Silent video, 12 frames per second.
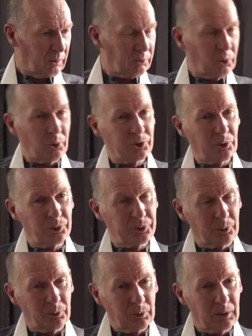Of course,
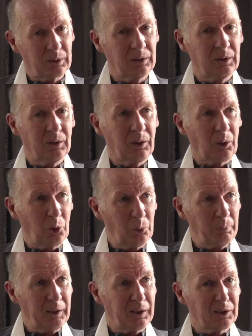also uh,
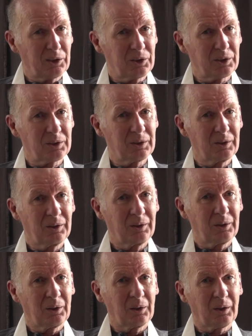all beings
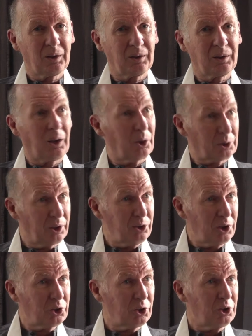uh, are
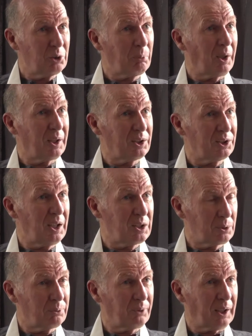conditioned by a
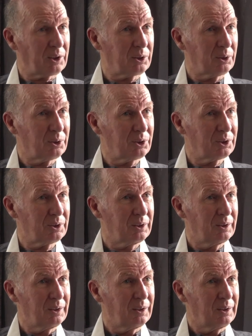series of factors.
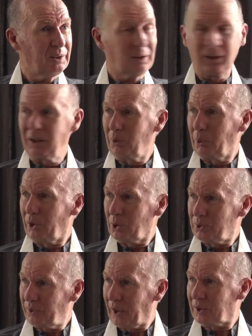And when
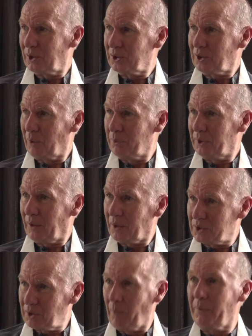those factors come
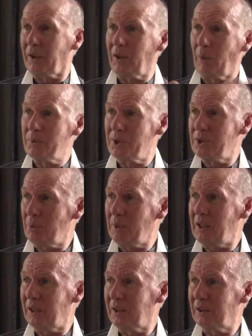together, something comes into
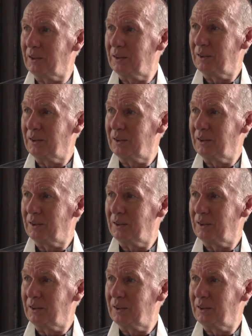being.